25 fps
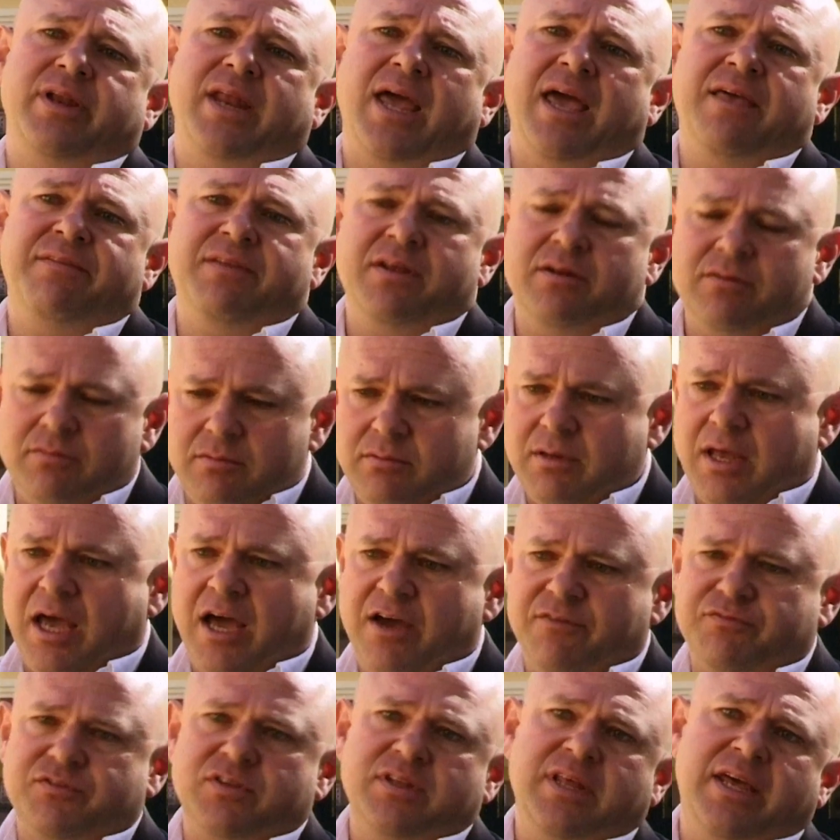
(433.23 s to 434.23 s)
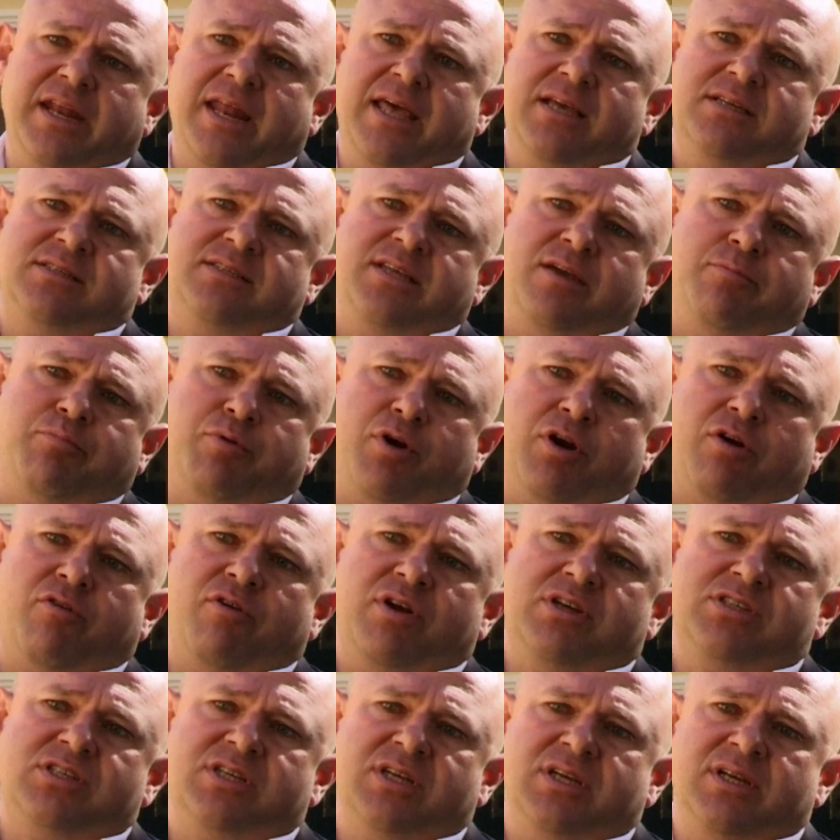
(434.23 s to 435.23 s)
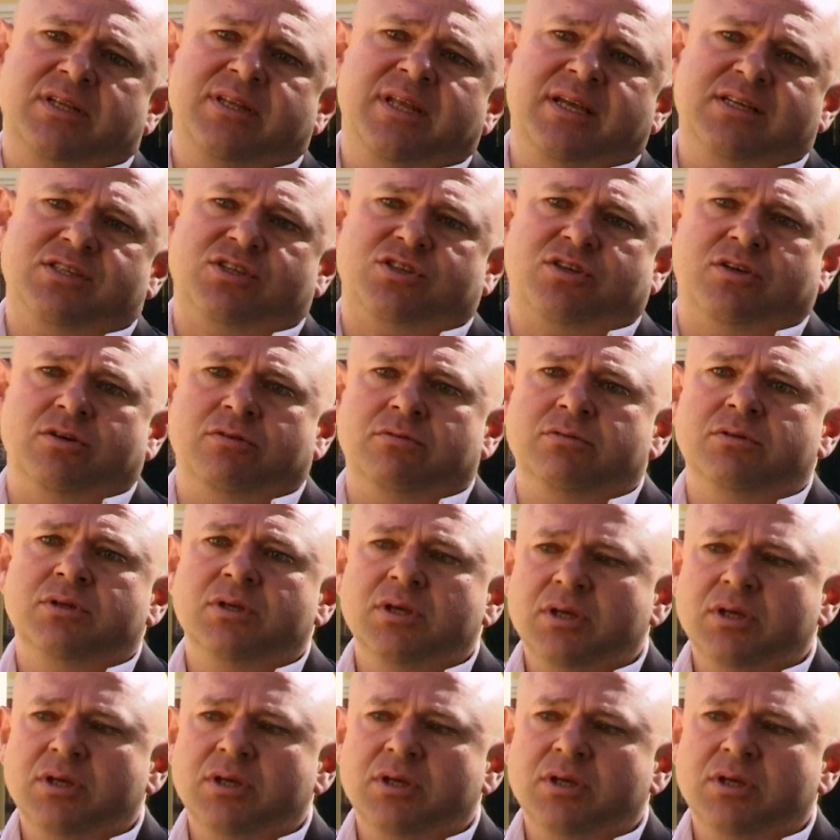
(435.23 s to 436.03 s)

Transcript: And then after that, as they're progressing in their skill,